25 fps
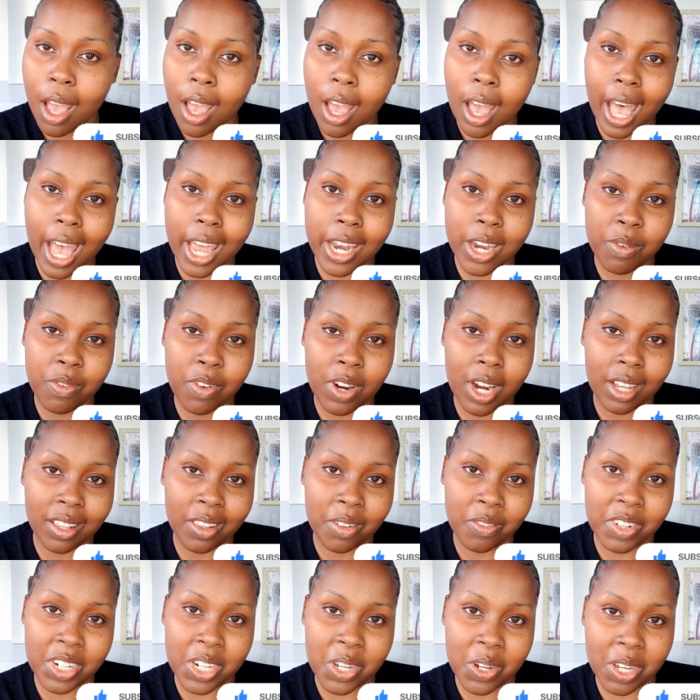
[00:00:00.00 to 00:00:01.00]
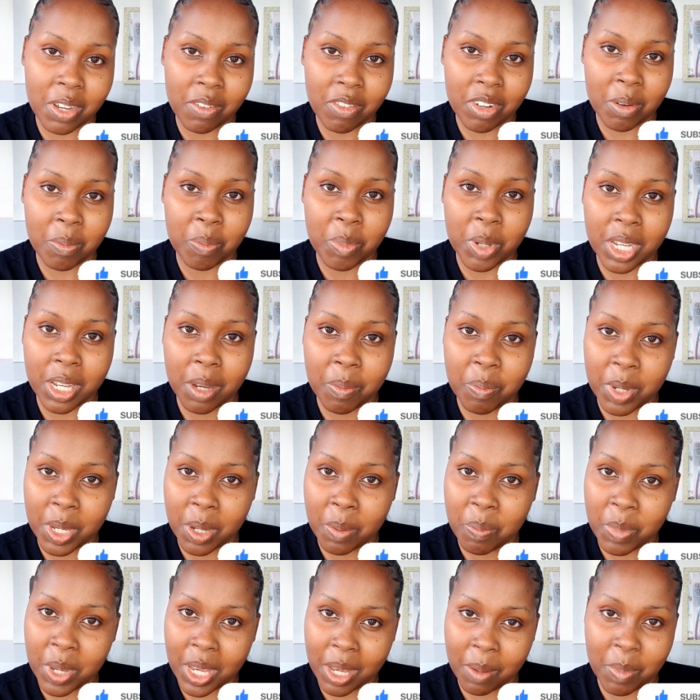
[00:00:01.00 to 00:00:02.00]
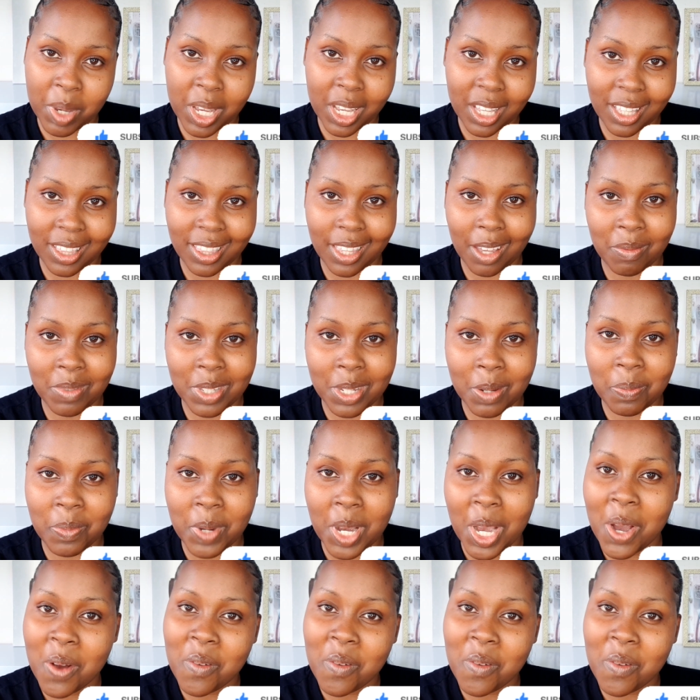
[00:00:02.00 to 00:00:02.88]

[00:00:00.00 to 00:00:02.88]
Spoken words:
and if you like the video, give it a big thumbs up.